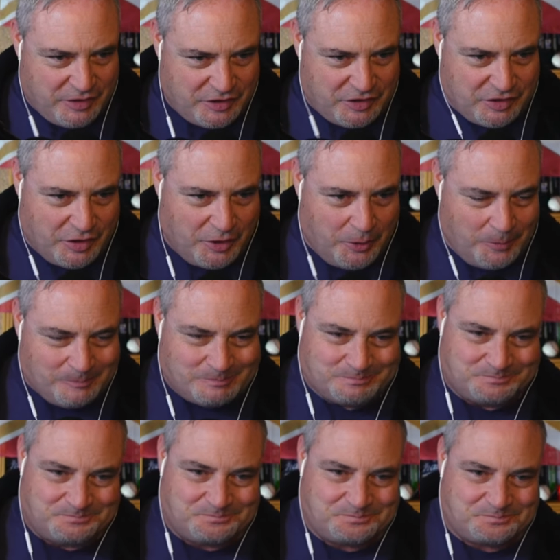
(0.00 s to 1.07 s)
show.
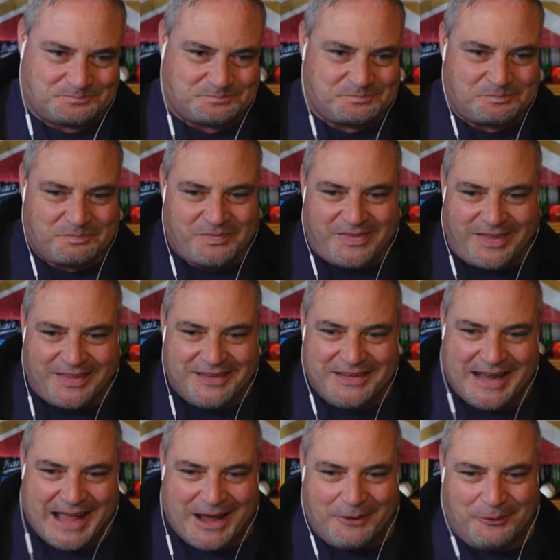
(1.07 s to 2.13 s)

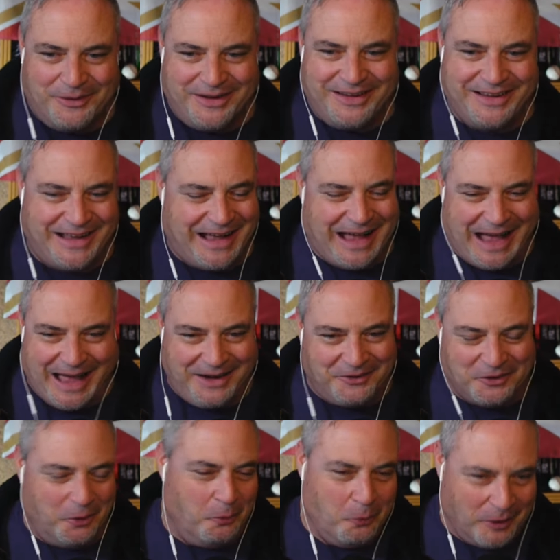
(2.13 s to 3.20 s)
Now, I don't
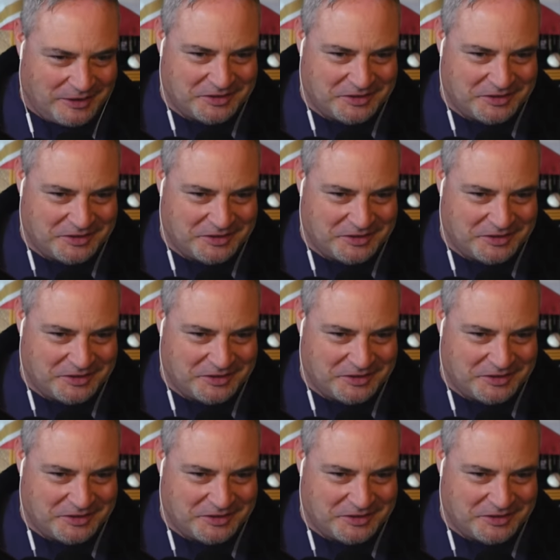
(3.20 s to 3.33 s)
know what's